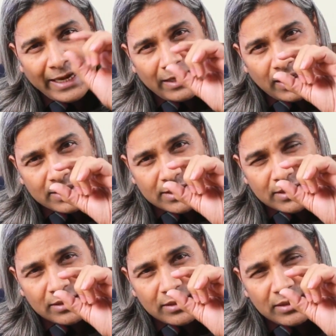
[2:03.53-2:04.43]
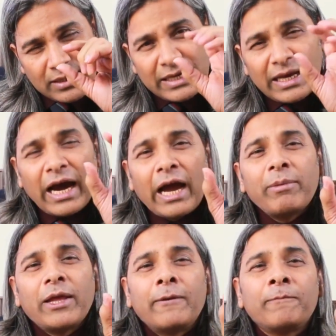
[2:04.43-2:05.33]
and dusk. I
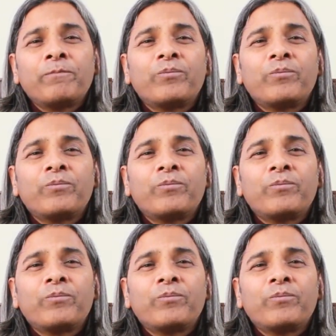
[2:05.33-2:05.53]
mean,